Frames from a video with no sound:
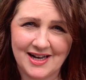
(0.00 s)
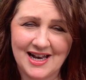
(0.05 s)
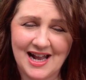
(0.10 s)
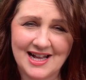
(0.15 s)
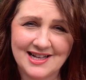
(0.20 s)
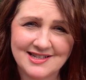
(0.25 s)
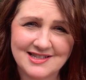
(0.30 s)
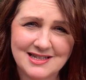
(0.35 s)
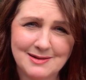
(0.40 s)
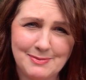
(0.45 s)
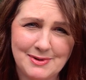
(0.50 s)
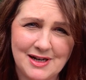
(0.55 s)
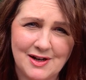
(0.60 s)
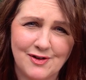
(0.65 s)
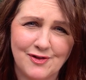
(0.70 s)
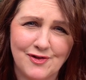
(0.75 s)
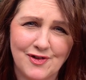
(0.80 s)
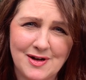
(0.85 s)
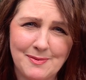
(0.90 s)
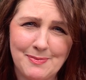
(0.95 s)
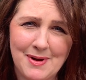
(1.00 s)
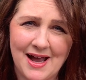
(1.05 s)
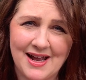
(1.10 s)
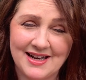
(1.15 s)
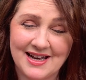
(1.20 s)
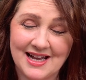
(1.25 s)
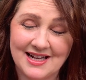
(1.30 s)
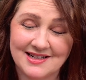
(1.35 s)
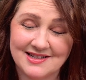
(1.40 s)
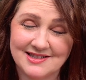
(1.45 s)
It has to be a free
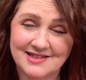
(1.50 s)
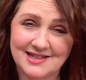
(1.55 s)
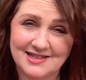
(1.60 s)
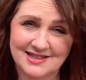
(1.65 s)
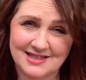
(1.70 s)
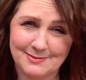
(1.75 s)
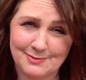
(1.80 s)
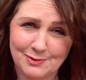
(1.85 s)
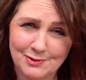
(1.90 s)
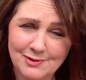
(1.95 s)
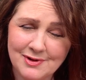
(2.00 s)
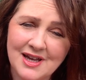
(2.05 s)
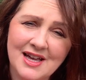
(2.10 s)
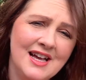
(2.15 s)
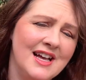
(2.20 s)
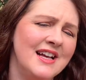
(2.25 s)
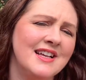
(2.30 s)
pattern accessible,